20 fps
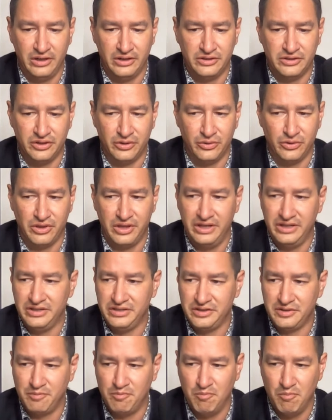So,
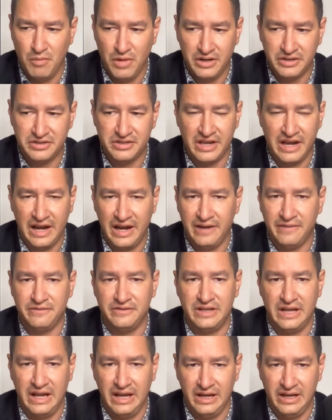this must
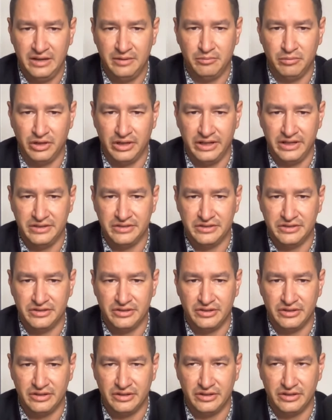have taken
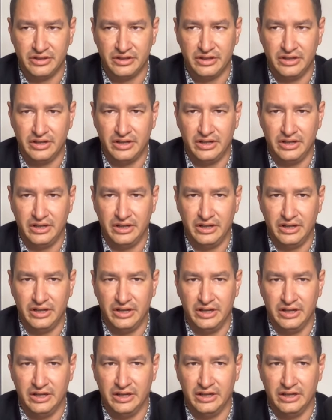place
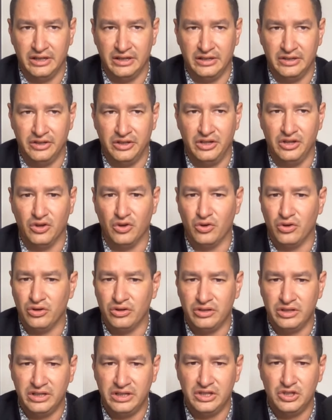in the
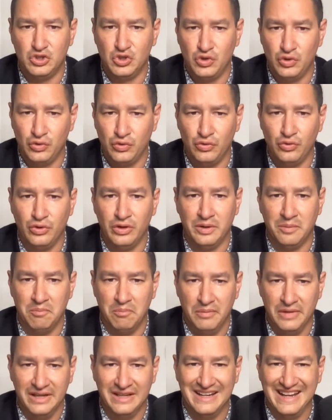early to
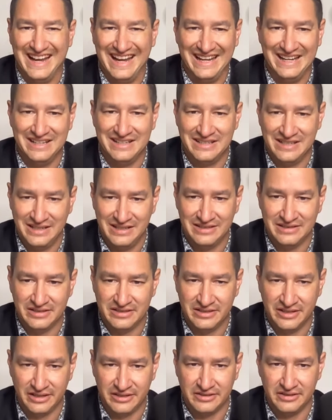mid
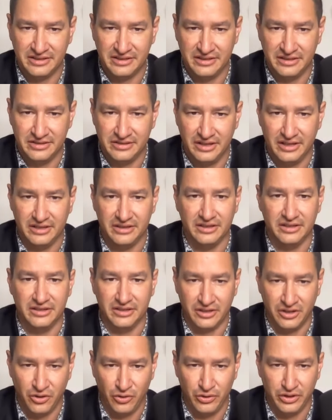1860s in the
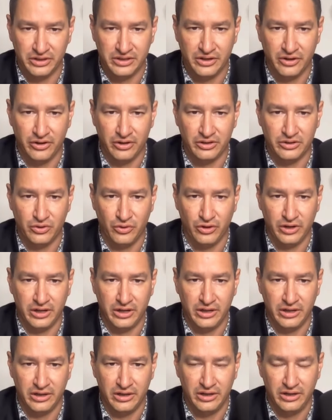Dakota
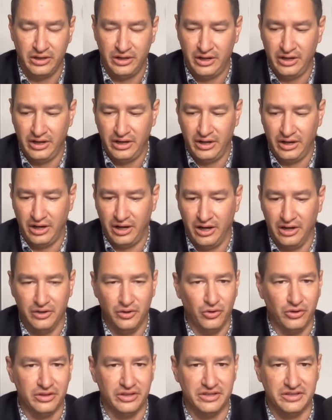Territory. Uh,
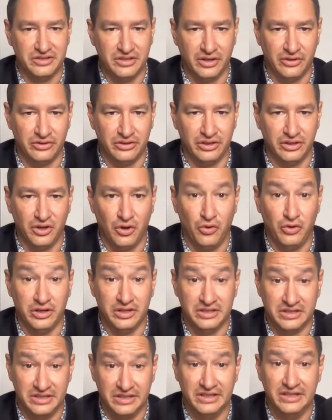North and South Dakota
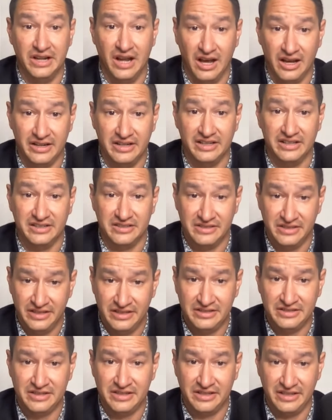did not
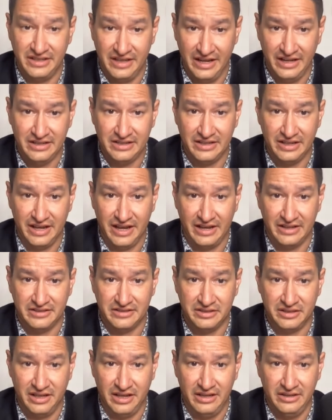exist yet as
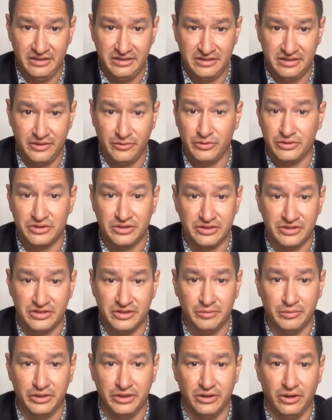states. It was just
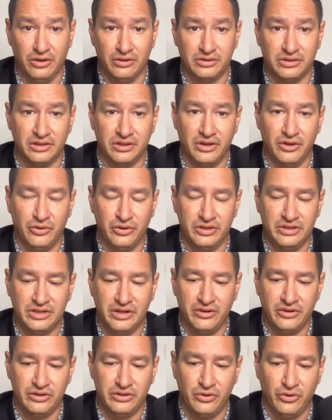simply called Dakota
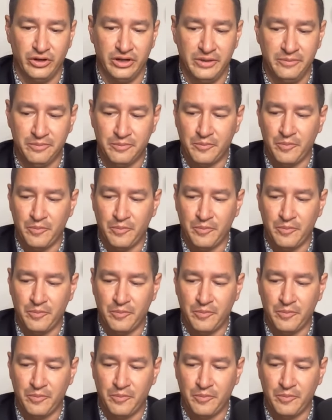Territory.